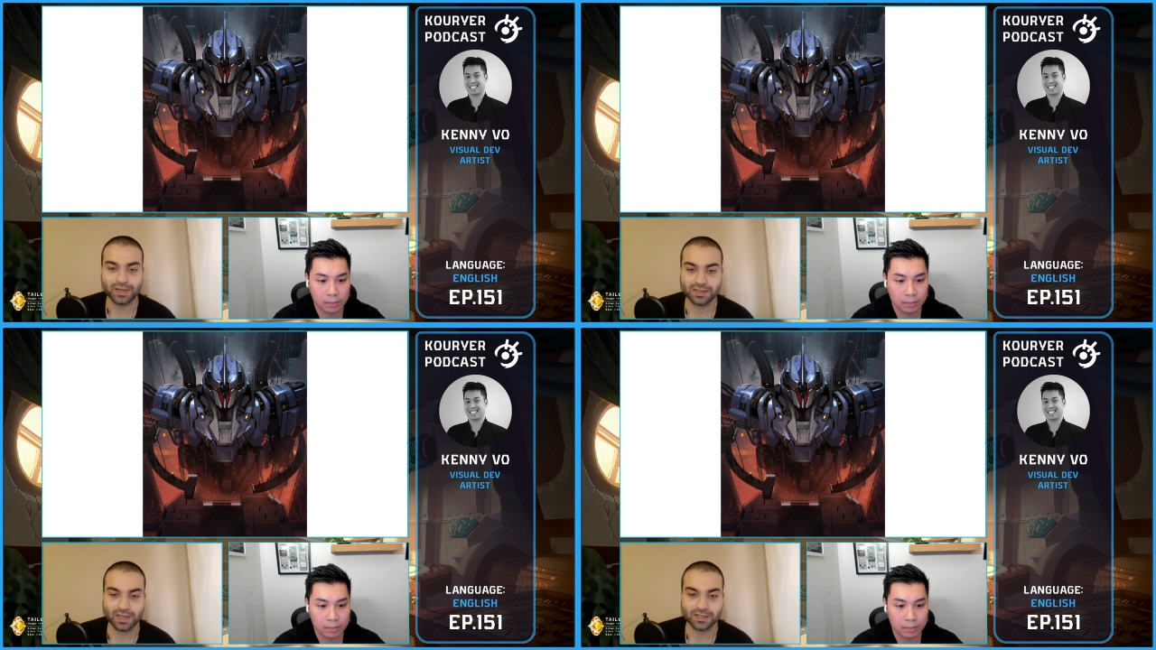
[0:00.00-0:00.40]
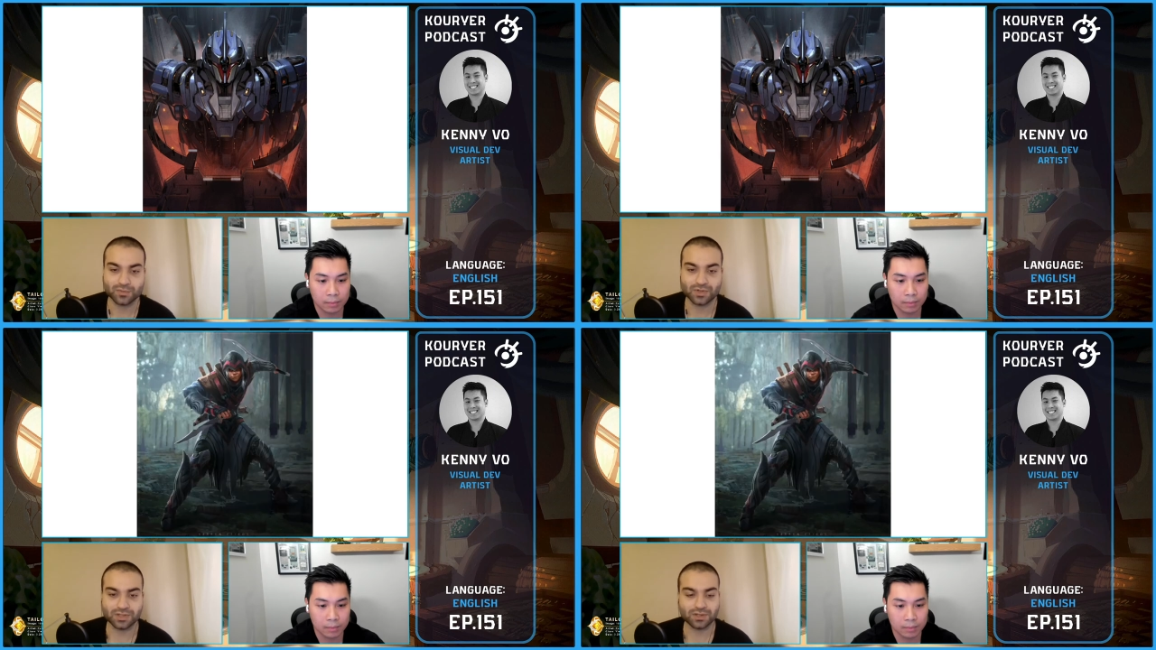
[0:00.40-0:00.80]
Speaker 1: the
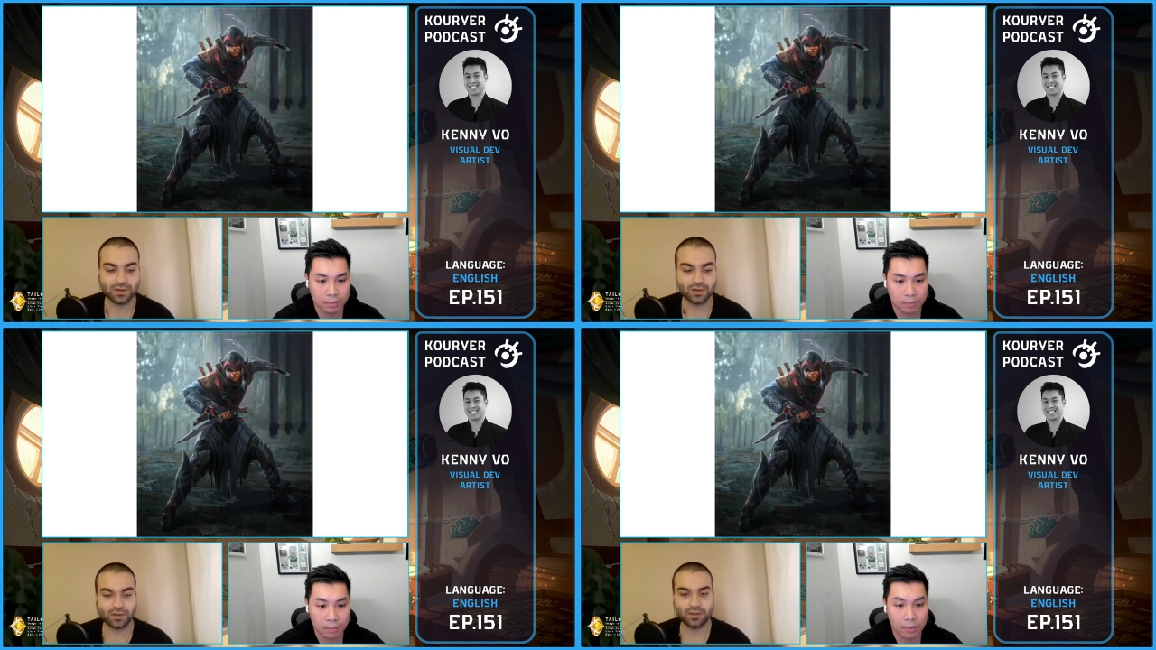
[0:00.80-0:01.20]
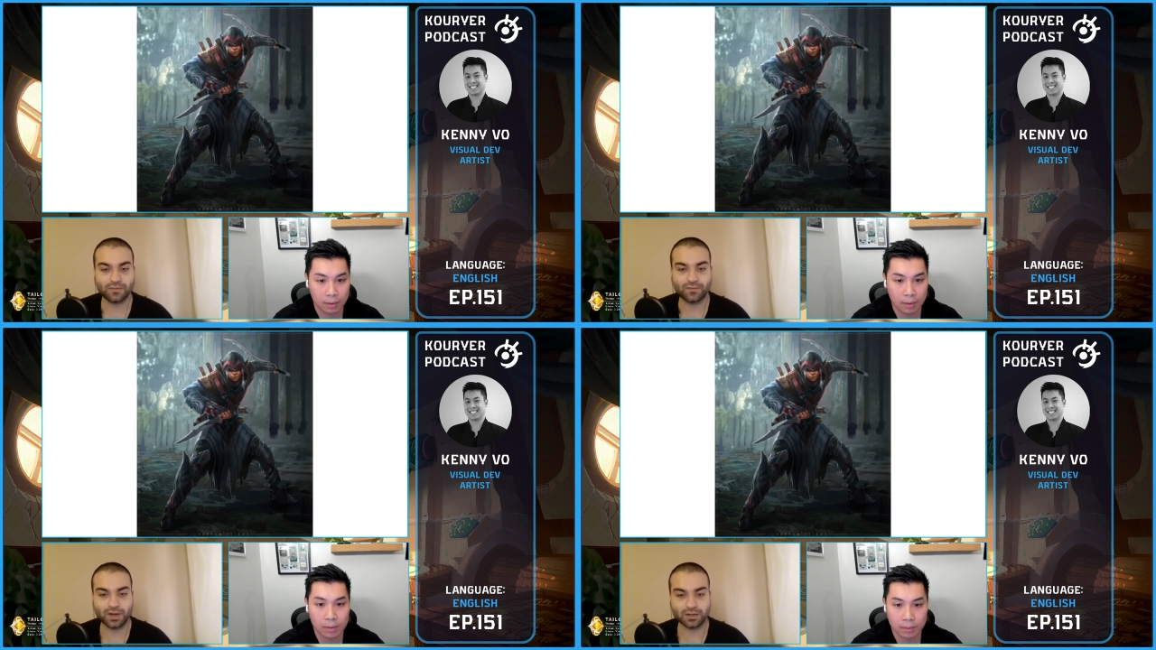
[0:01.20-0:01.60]
podcast, which is called
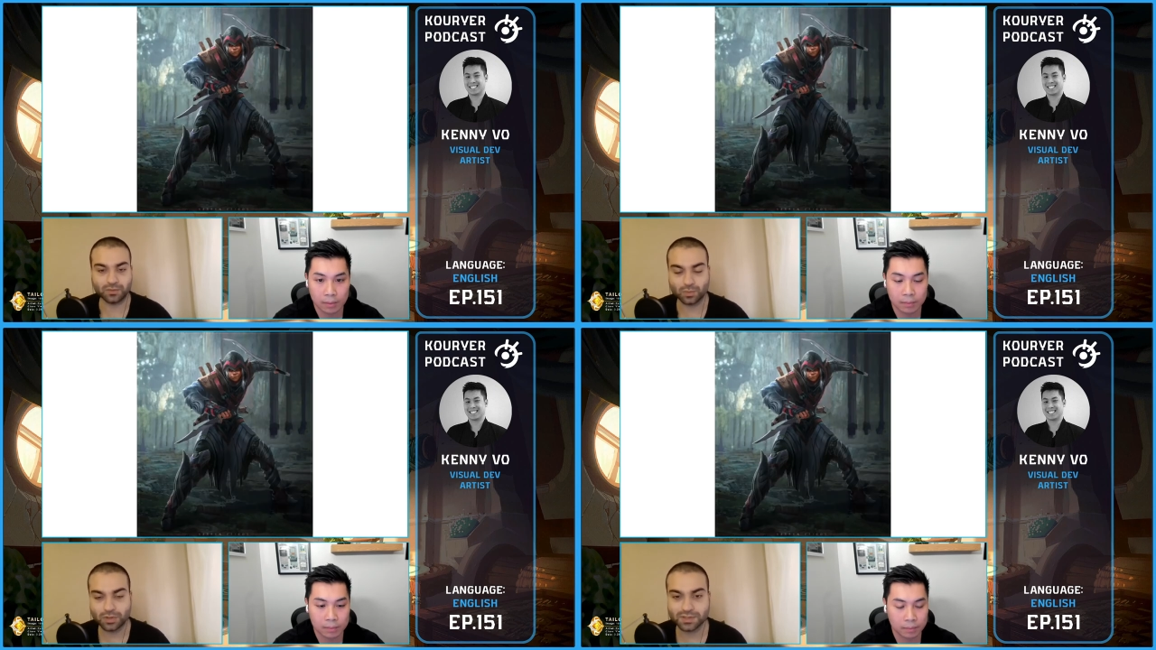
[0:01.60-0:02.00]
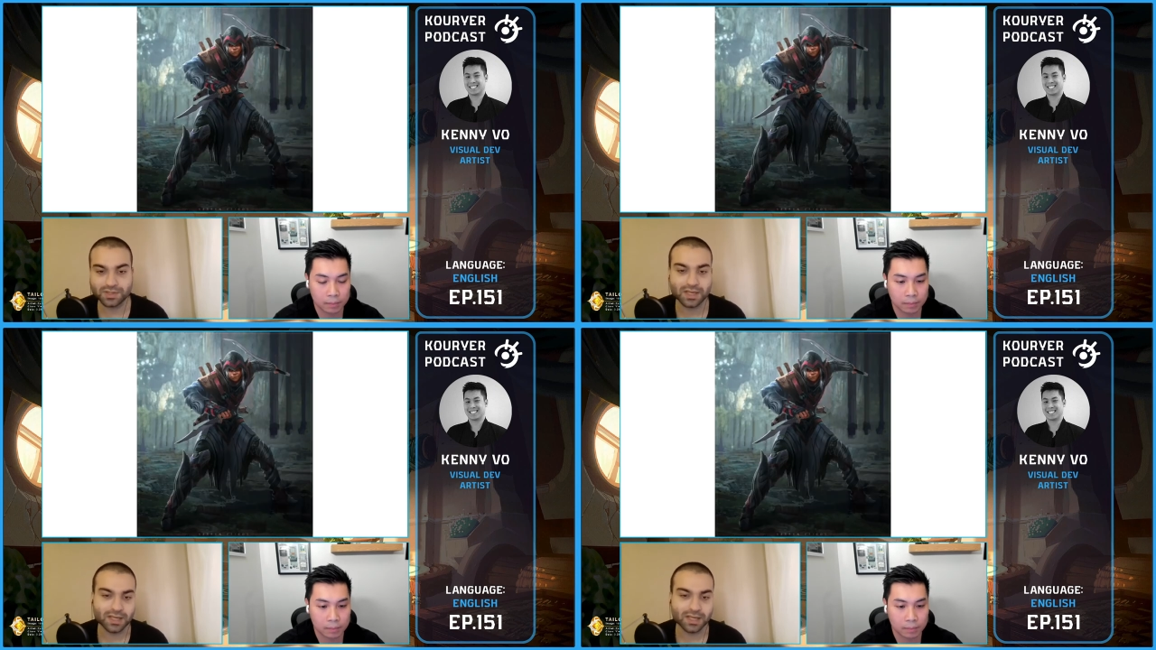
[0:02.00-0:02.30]
Final Words.